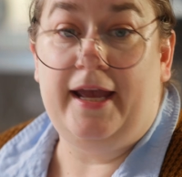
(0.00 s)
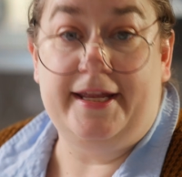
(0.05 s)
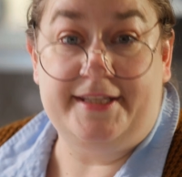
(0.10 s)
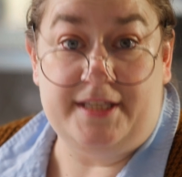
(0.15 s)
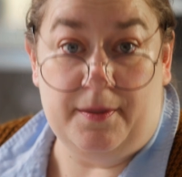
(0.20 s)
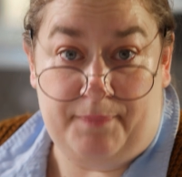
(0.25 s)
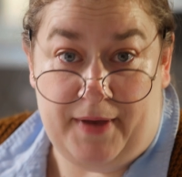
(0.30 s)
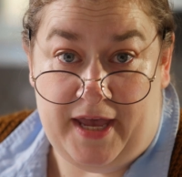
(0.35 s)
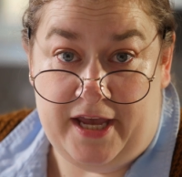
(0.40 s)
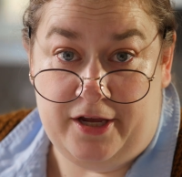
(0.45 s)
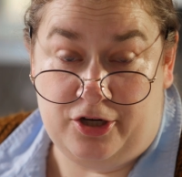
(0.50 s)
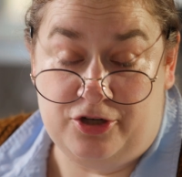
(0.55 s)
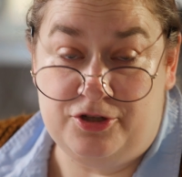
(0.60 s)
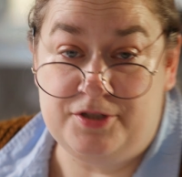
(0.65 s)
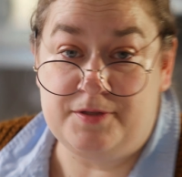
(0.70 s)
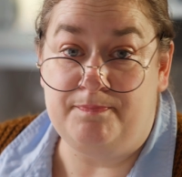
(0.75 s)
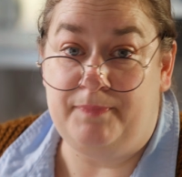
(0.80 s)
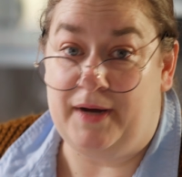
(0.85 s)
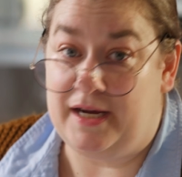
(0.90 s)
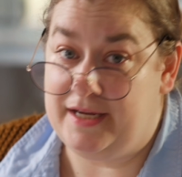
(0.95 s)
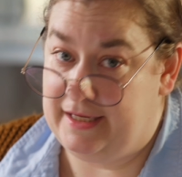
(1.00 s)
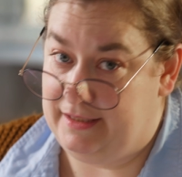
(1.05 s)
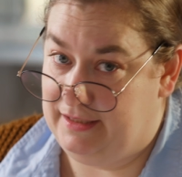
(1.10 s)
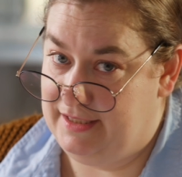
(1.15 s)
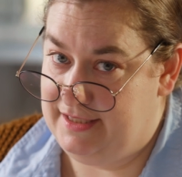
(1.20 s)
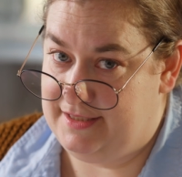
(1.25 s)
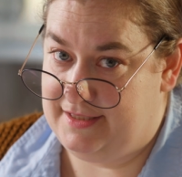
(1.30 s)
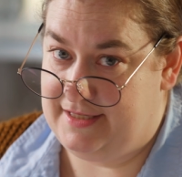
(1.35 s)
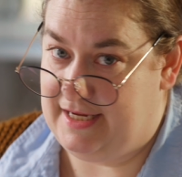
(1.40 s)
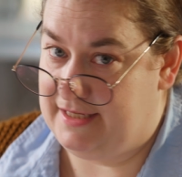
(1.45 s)
It's a baker's bucket
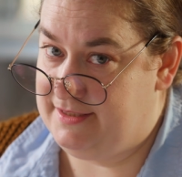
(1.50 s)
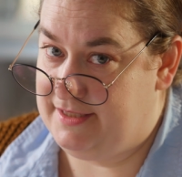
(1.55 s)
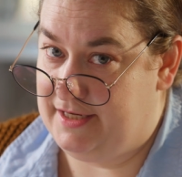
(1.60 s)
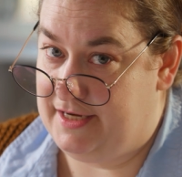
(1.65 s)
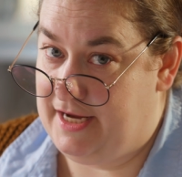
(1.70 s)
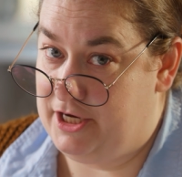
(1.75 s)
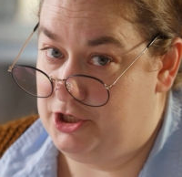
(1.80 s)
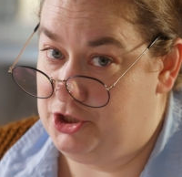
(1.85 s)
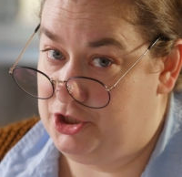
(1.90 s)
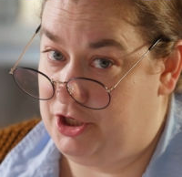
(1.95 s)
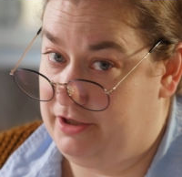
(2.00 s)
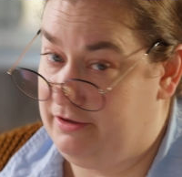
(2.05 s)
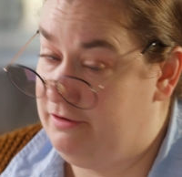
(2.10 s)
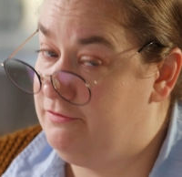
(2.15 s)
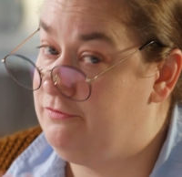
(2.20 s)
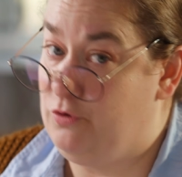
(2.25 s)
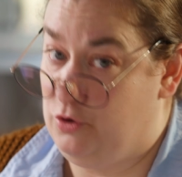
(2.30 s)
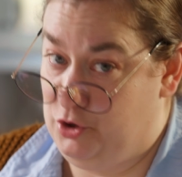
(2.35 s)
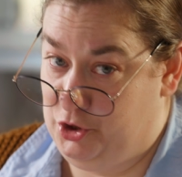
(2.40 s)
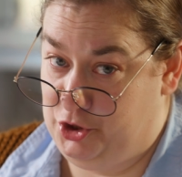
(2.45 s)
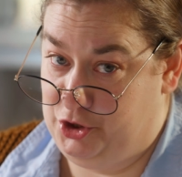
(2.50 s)
list destination, for